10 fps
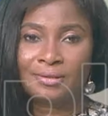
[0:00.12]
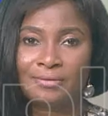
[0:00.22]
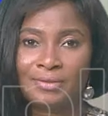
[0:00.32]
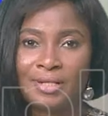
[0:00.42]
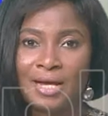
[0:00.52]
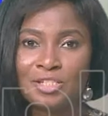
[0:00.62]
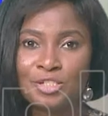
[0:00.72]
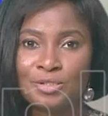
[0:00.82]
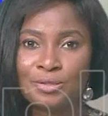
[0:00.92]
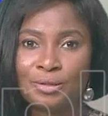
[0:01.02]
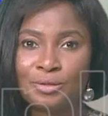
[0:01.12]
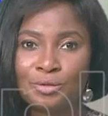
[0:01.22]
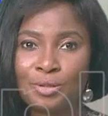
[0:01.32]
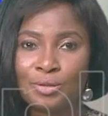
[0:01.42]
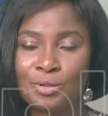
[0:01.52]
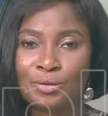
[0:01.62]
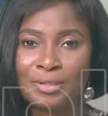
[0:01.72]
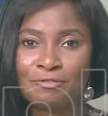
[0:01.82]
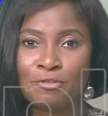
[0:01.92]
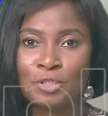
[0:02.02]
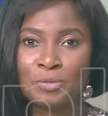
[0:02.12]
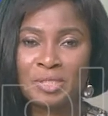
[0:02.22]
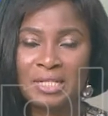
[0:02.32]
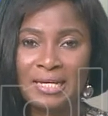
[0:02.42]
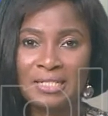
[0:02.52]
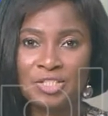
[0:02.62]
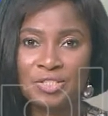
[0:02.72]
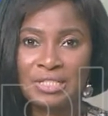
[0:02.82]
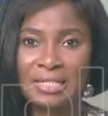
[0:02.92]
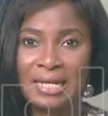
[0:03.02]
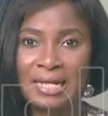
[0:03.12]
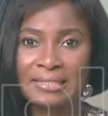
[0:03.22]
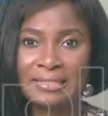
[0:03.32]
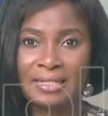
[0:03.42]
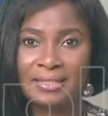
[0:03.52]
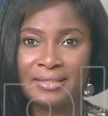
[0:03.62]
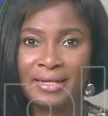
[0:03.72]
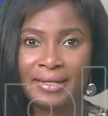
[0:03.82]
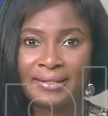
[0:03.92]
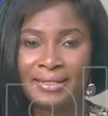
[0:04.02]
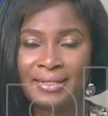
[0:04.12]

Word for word: The National Drug Law Enforcement Agency, NDLEA,